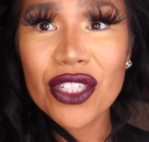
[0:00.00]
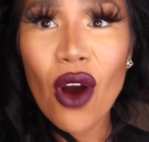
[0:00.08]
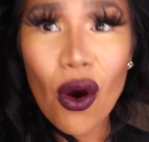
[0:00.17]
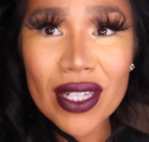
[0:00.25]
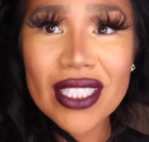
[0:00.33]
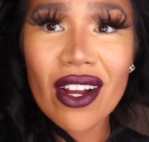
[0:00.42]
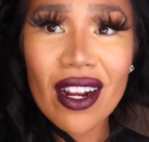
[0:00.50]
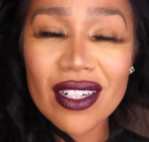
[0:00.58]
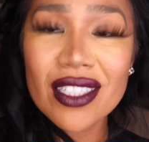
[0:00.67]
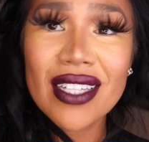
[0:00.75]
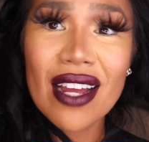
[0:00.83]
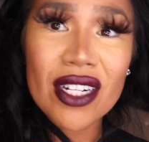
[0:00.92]
You always got to
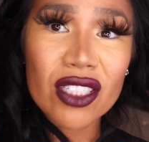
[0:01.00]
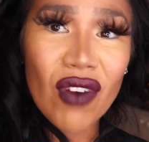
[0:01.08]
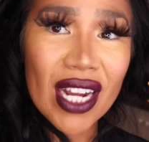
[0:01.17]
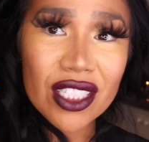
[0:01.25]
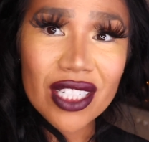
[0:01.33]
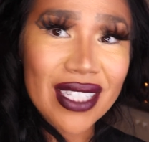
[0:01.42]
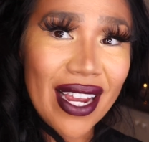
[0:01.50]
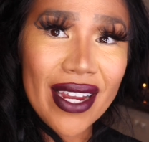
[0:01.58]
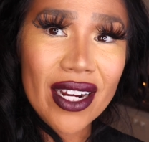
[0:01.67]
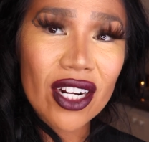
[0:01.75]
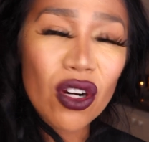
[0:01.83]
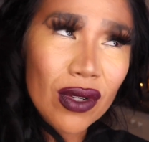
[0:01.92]
understand there's righteous
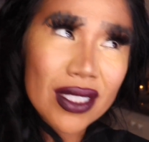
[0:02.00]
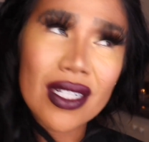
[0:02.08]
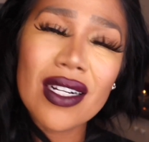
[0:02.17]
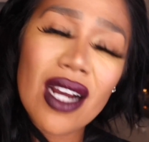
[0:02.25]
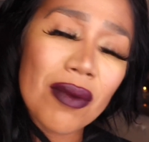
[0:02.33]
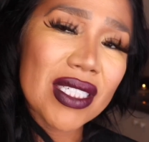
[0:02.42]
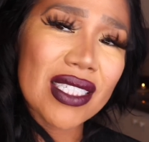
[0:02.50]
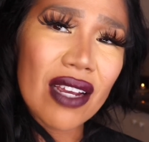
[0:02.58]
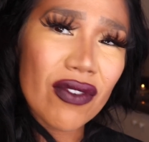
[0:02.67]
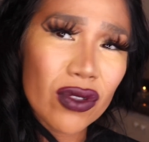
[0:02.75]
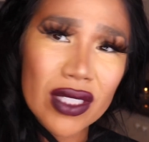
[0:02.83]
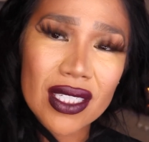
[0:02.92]
anger. No one's gonna come and save
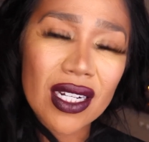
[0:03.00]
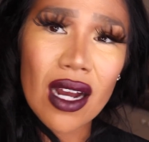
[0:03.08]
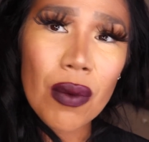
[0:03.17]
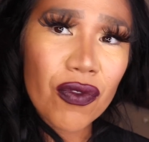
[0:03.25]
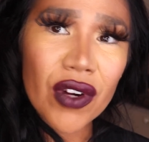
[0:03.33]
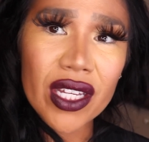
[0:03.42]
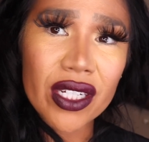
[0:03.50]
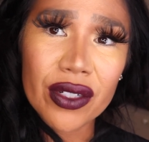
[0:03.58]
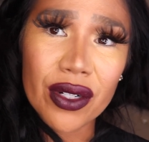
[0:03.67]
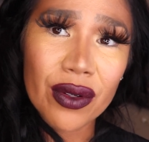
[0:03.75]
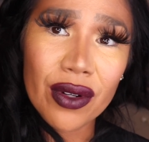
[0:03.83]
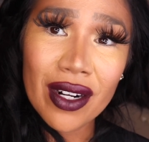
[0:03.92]
you and stick up for
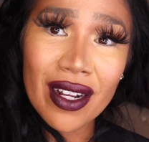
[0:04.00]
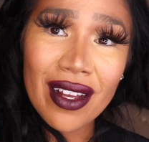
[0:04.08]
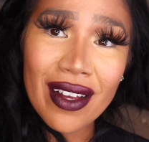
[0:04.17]
you.